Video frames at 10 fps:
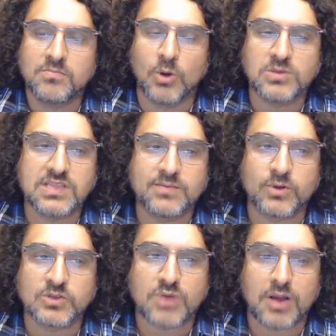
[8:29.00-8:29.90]
most
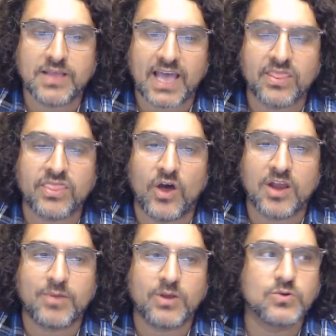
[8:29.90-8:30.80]
liberals probably hadn't thought
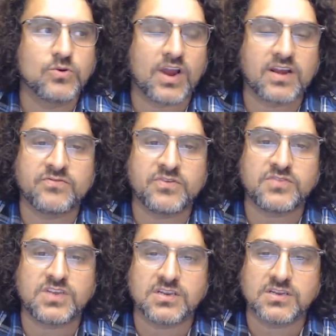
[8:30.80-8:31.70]
about Ukraine in
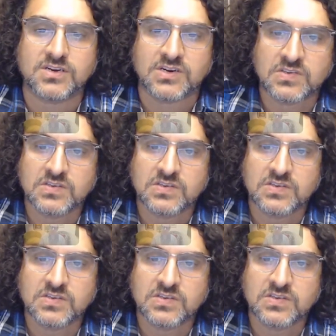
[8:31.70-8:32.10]
15 years